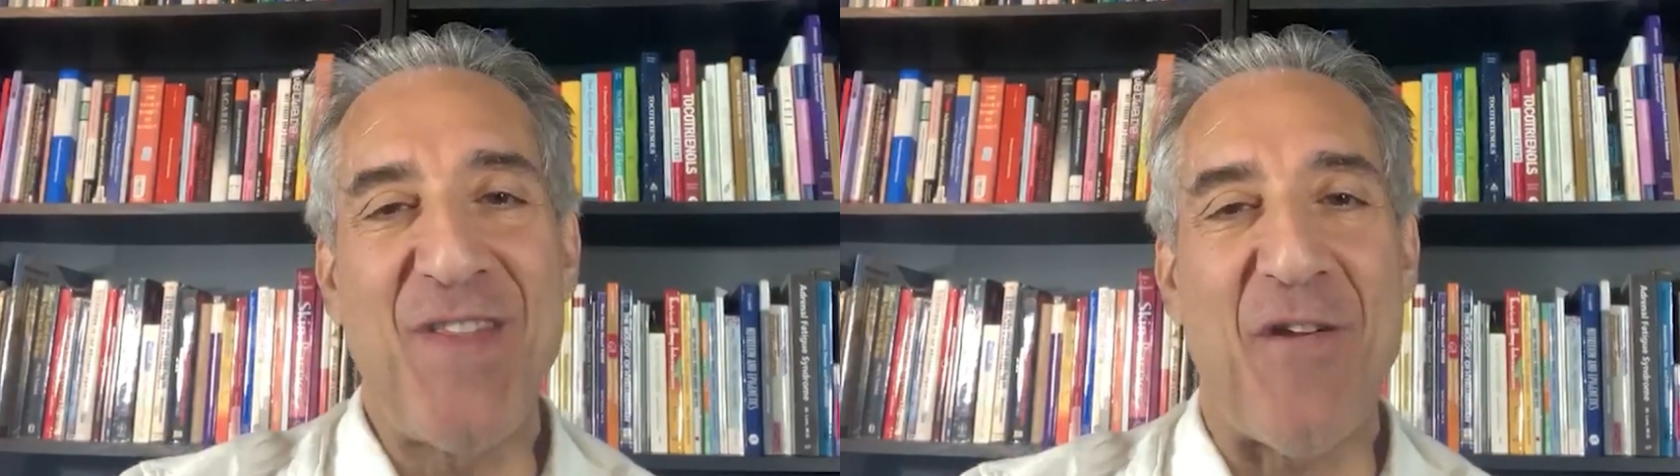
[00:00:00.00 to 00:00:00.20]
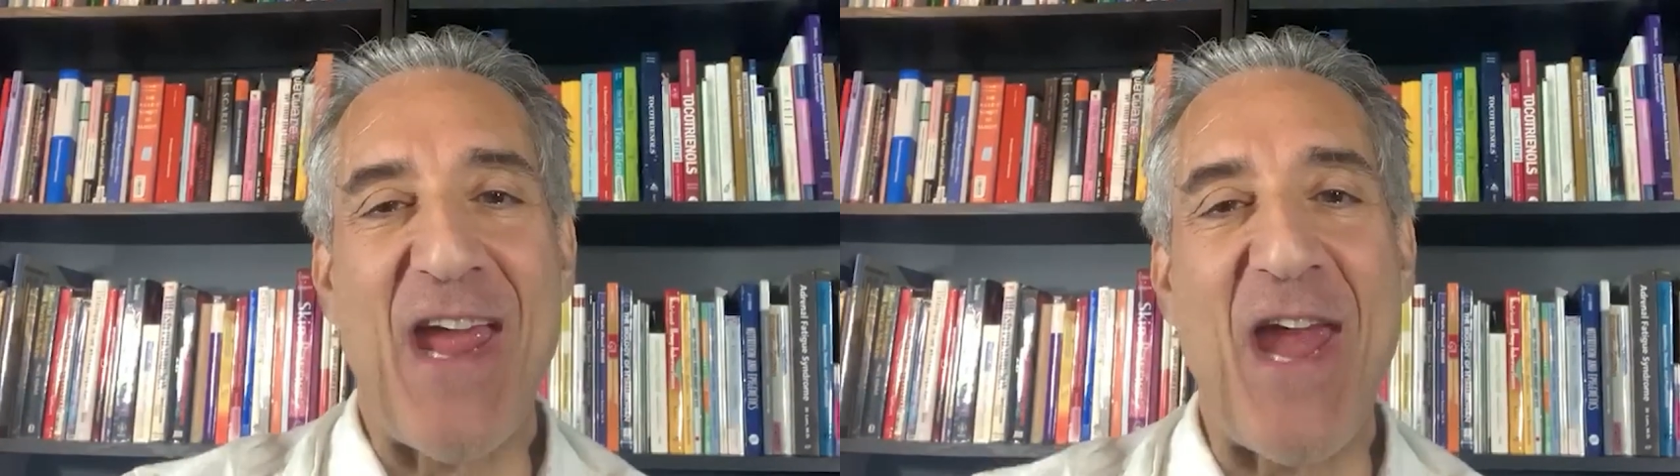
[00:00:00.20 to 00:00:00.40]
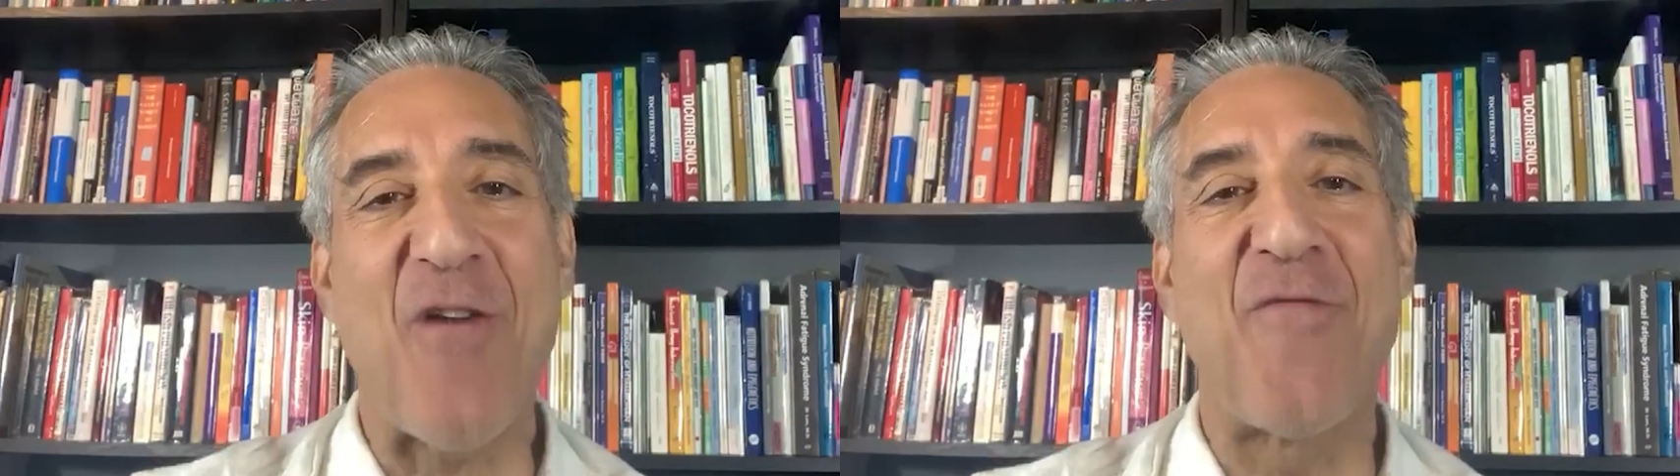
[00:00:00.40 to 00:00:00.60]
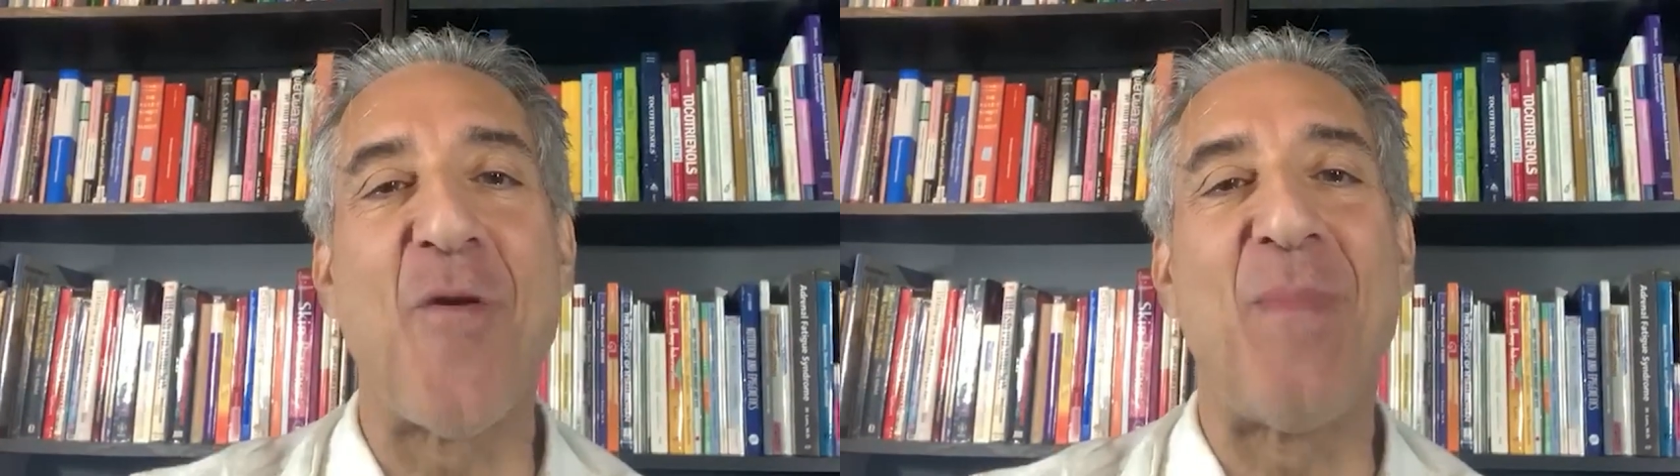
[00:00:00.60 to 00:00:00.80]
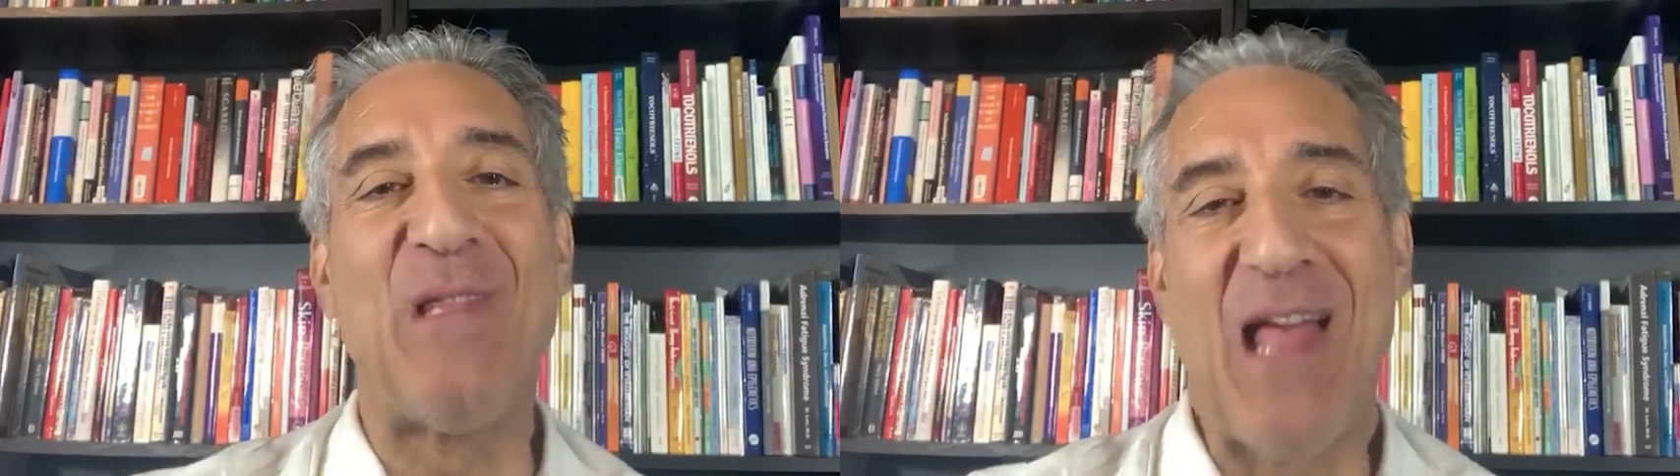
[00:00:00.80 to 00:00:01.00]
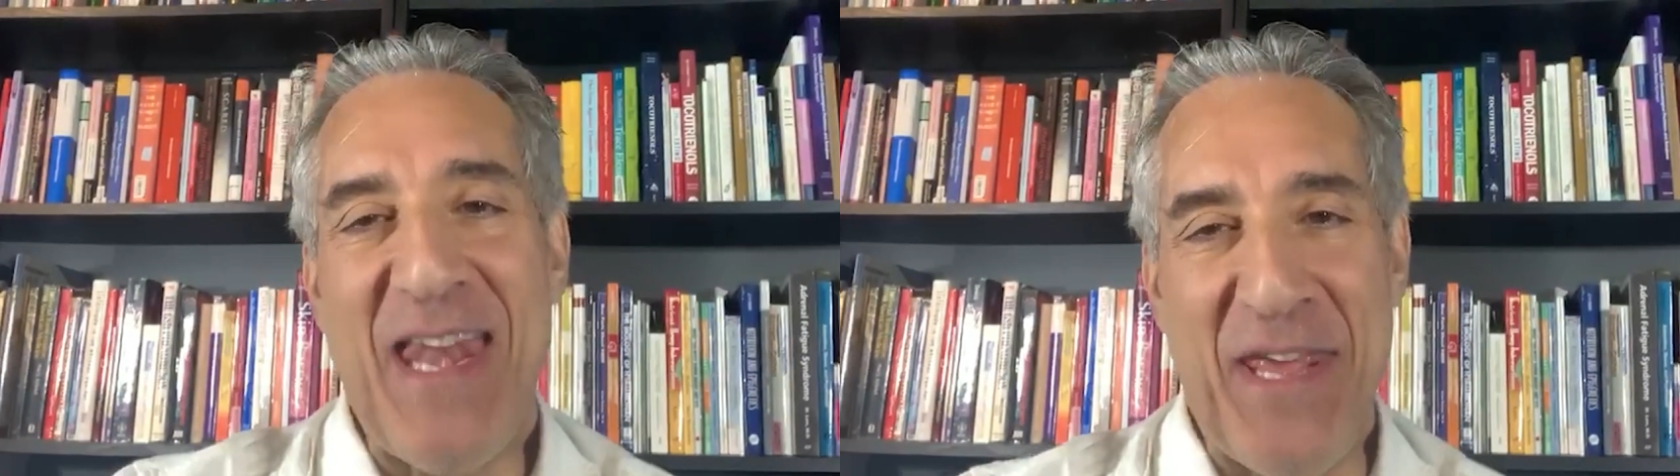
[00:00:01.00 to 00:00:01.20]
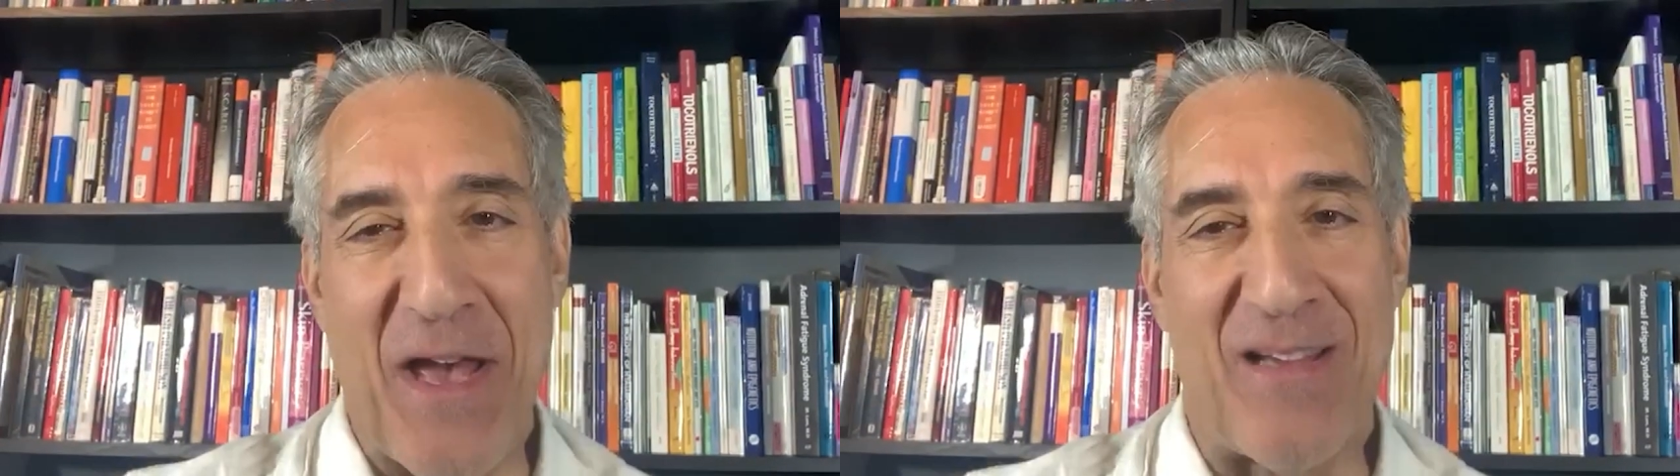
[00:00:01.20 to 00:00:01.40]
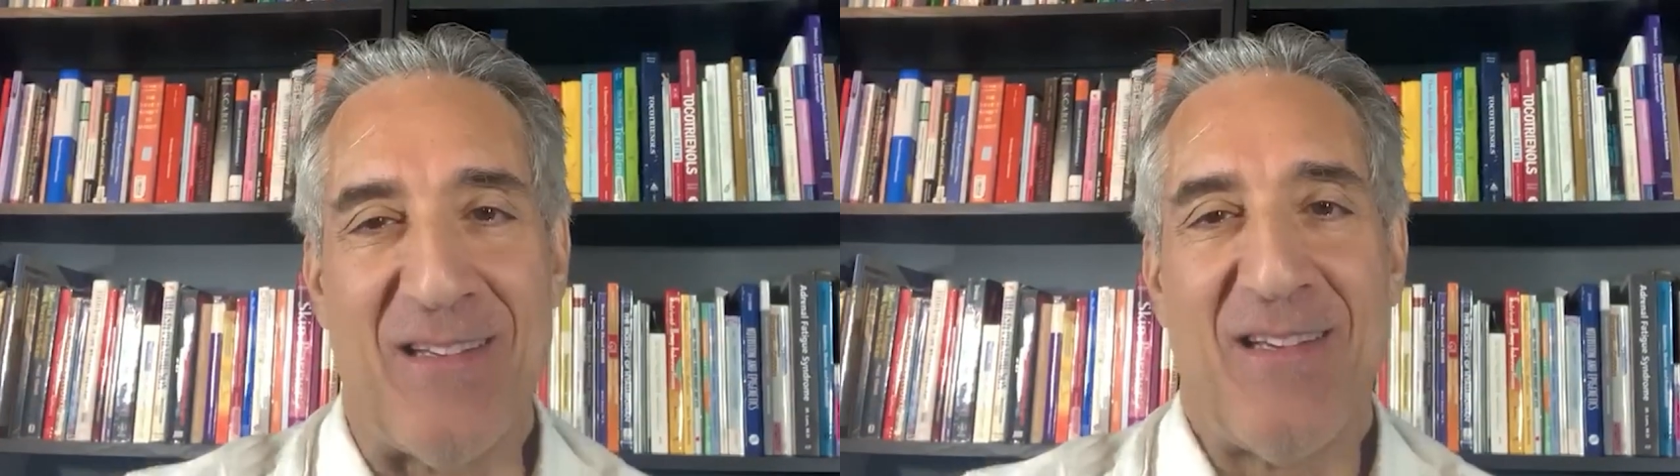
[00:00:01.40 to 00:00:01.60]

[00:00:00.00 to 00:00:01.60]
their hair for millennia.